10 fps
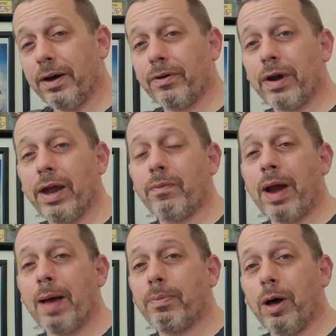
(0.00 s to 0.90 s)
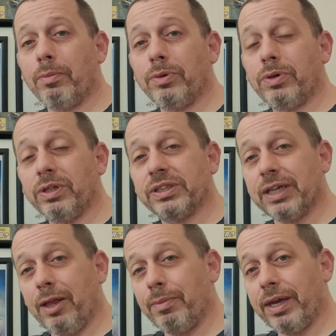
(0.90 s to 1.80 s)
a great wrap-up to the
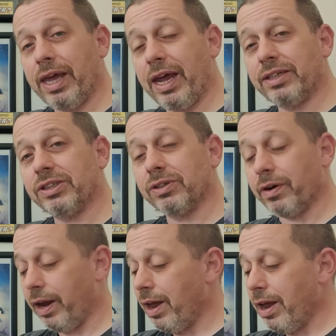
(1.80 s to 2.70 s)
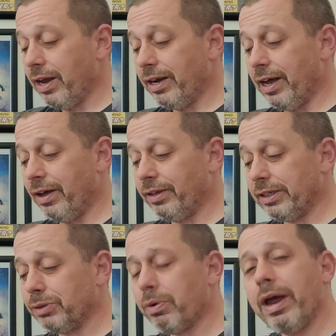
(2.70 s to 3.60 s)
Solomon Kane story. Now,
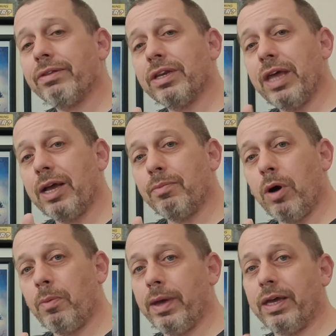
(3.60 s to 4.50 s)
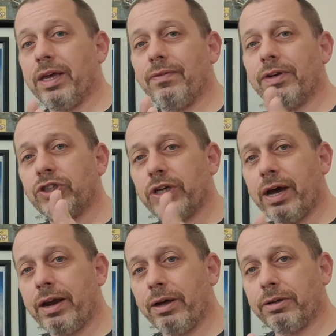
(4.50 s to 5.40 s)
this is where I have to take a moment and give a
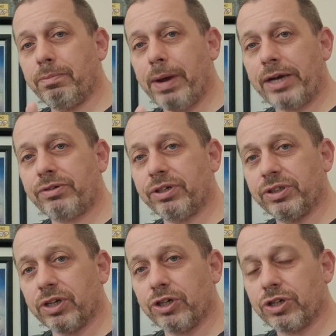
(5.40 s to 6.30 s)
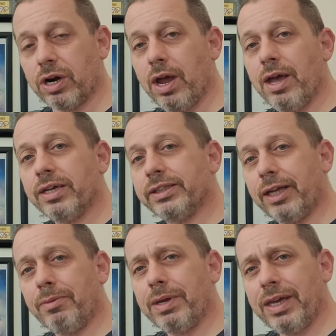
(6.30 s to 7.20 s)
shout-out to Patrick Zurcher.
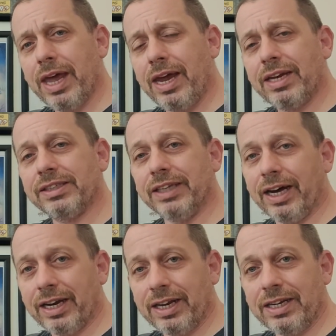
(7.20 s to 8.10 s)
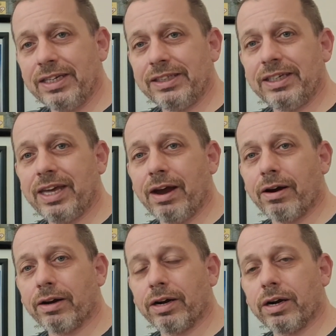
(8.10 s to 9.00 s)
Solomon Kane is not an easy
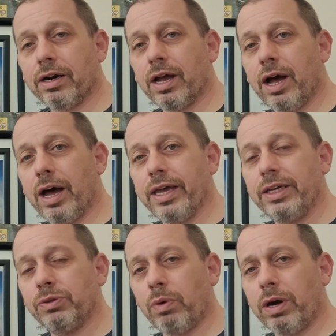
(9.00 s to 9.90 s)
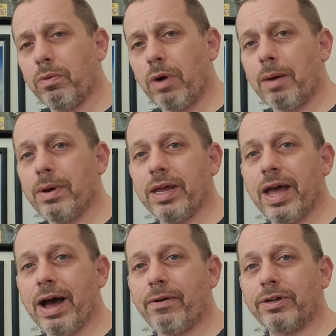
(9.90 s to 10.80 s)
character. He's one of Robert
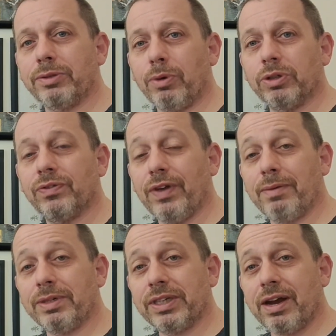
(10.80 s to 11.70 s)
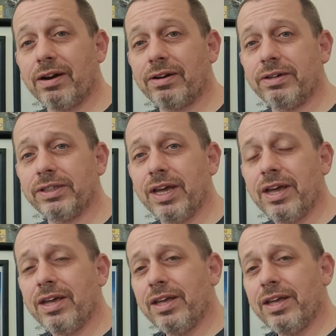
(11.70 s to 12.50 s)
E. Howard's most famous characters,